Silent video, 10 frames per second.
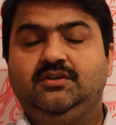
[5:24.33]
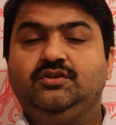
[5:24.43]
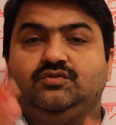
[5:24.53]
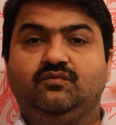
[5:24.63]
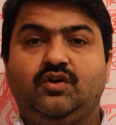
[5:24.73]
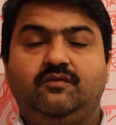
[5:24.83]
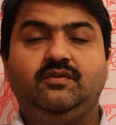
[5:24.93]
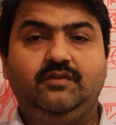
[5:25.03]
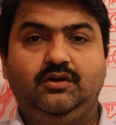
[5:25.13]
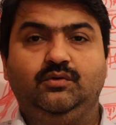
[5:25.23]
So what we
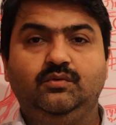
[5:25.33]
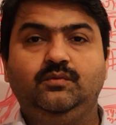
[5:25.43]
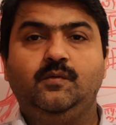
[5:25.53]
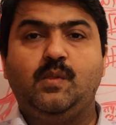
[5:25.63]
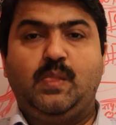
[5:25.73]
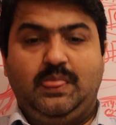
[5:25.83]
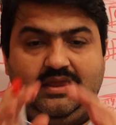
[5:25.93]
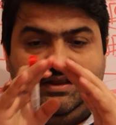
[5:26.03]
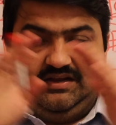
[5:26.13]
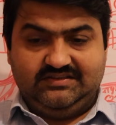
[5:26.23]
will do,
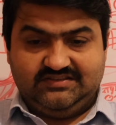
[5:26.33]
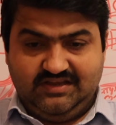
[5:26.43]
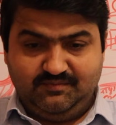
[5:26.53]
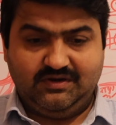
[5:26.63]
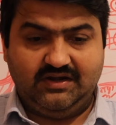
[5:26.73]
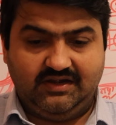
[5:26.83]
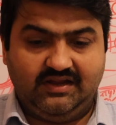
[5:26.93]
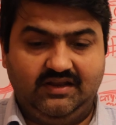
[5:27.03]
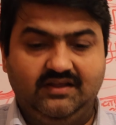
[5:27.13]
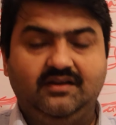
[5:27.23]
in the same
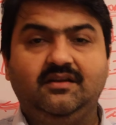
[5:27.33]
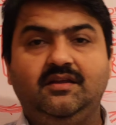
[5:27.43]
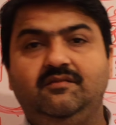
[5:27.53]
container